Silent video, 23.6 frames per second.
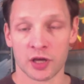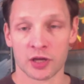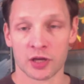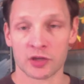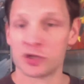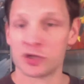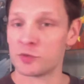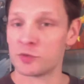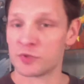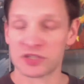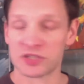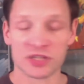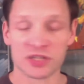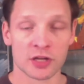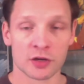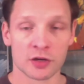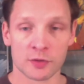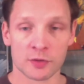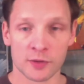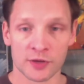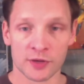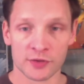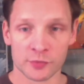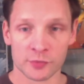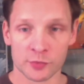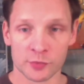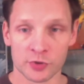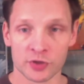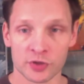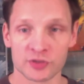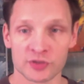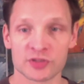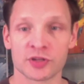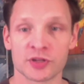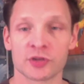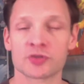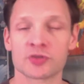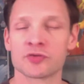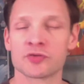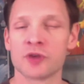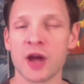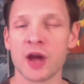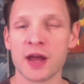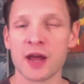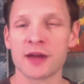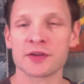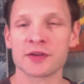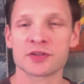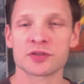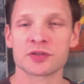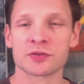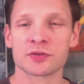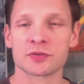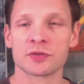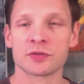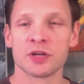humans that are around the world. So they're trying to,